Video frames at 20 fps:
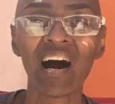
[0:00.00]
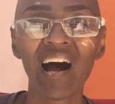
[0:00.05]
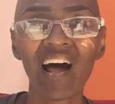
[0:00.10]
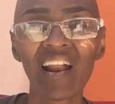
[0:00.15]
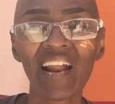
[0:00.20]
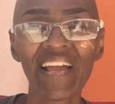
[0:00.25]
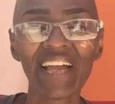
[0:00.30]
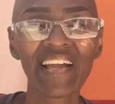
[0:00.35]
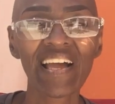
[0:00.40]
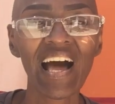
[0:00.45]
All
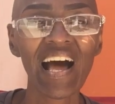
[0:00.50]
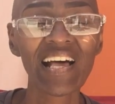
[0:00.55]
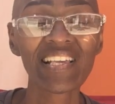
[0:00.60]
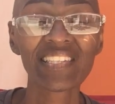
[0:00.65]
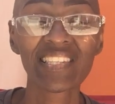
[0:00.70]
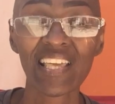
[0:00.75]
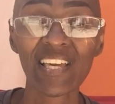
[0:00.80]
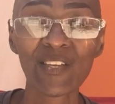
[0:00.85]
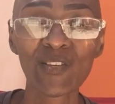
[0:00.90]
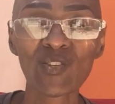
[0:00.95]
right,
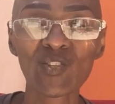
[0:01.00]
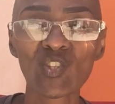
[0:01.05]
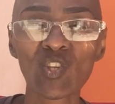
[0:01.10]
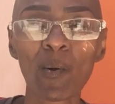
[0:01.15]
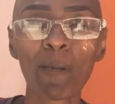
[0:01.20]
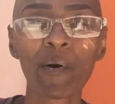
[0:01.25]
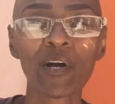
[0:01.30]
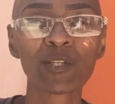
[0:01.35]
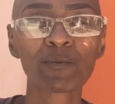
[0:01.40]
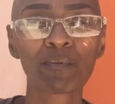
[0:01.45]
guys, thank you
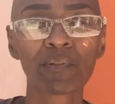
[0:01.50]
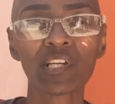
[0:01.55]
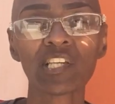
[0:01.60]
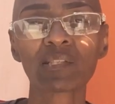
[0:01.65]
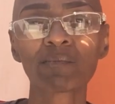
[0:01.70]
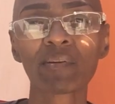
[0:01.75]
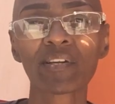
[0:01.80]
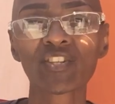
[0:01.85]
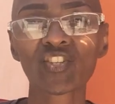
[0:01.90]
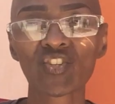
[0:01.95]
so much.
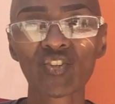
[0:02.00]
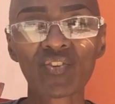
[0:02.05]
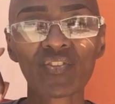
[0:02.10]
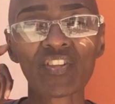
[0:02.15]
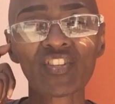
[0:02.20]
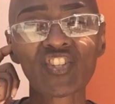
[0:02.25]
Please make sure